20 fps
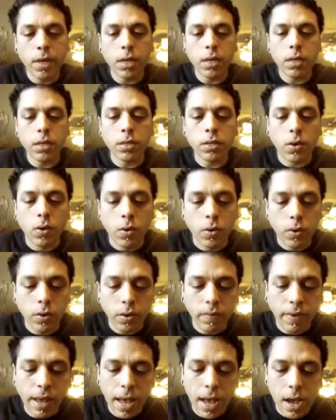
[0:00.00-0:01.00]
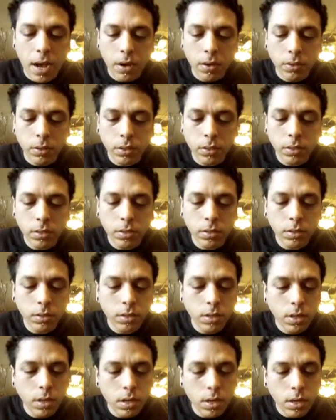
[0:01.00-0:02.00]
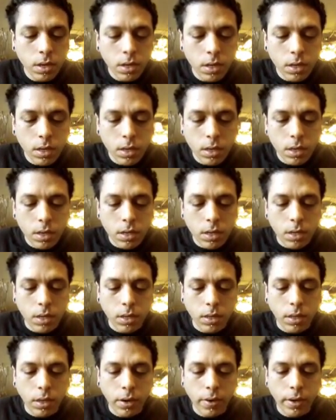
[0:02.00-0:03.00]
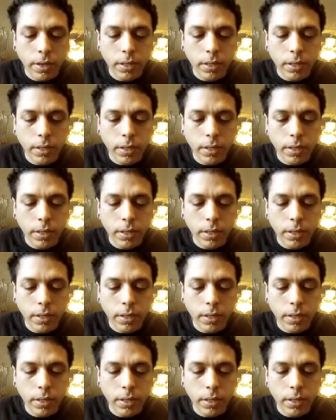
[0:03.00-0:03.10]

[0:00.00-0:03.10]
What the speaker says: It's a corner of a house. In theory,